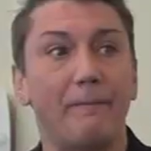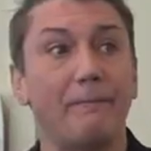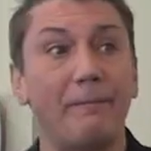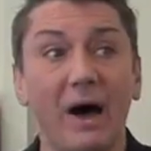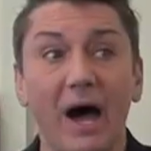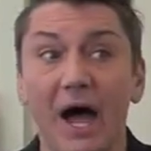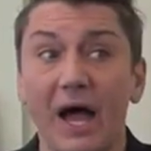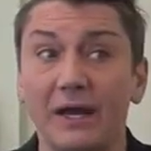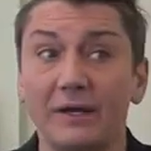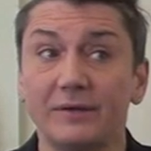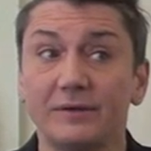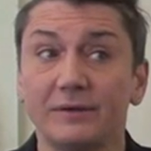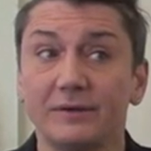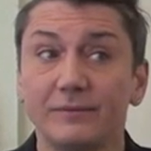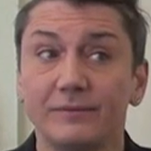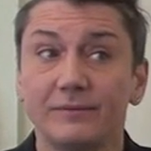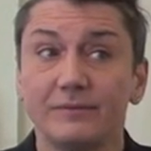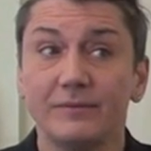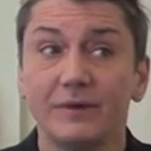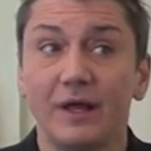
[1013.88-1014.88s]
But
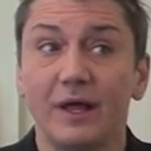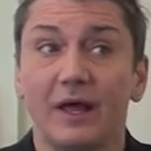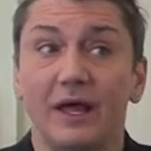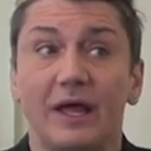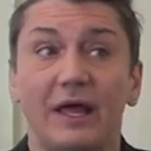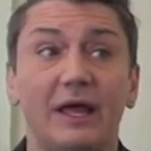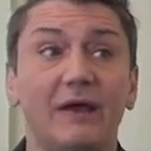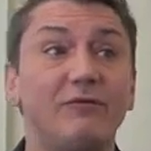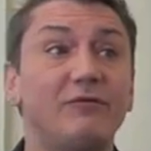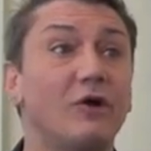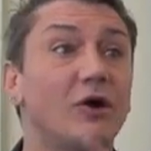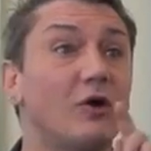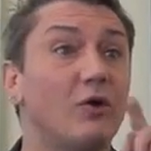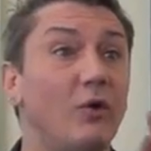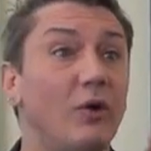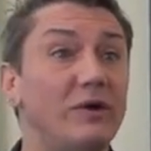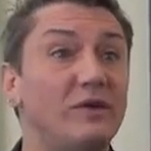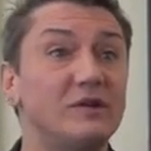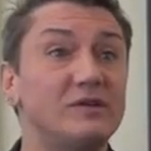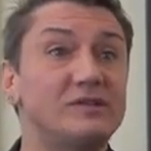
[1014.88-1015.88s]
if they're
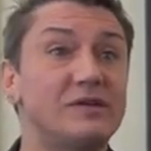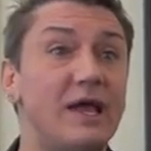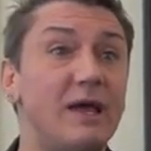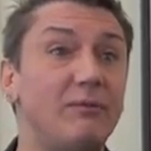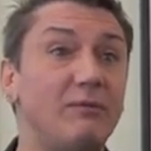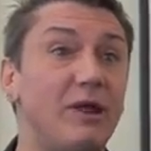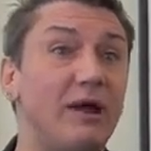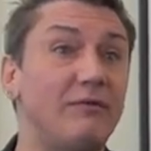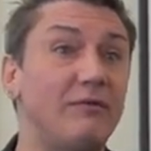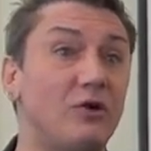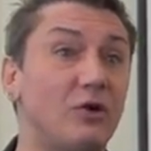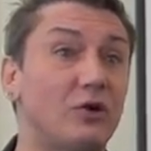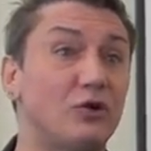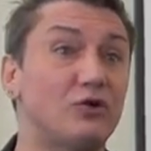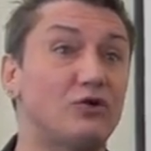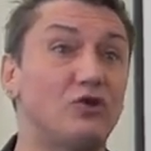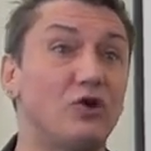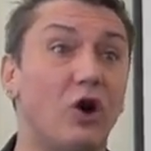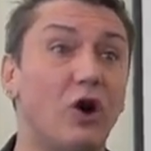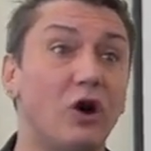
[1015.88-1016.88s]
going the same level or
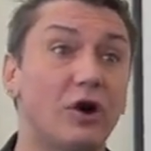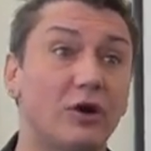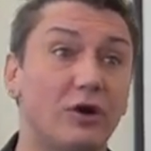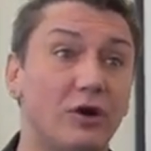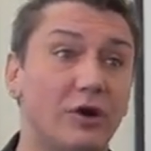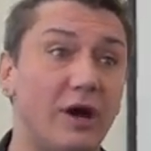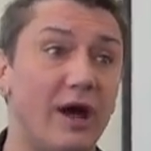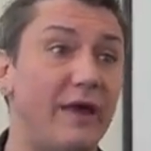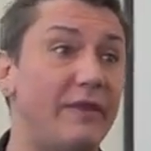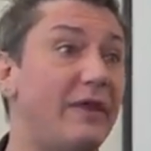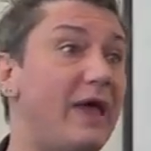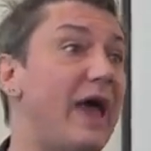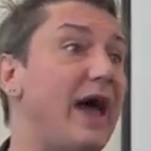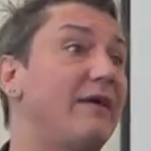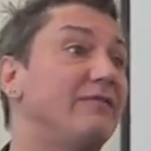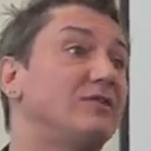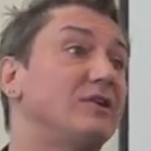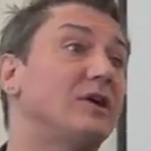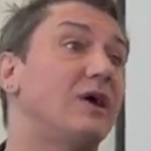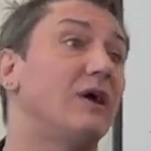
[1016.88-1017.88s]
darker and they
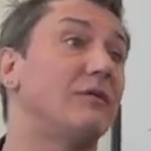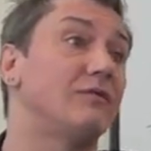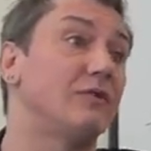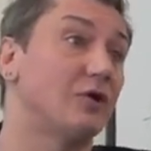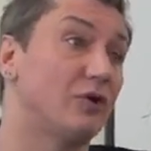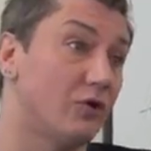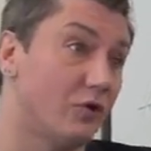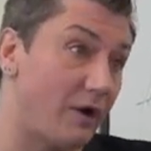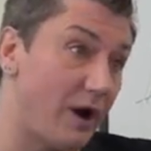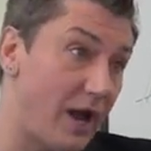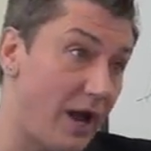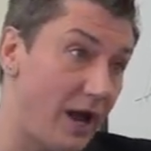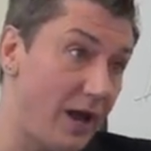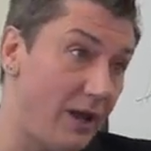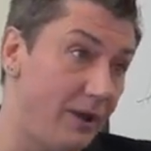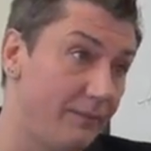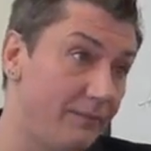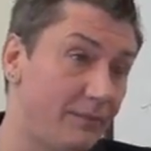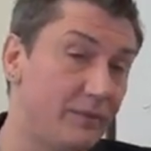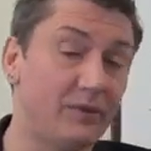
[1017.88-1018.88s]
have to cover
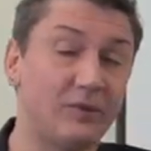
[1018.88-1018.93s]
gray,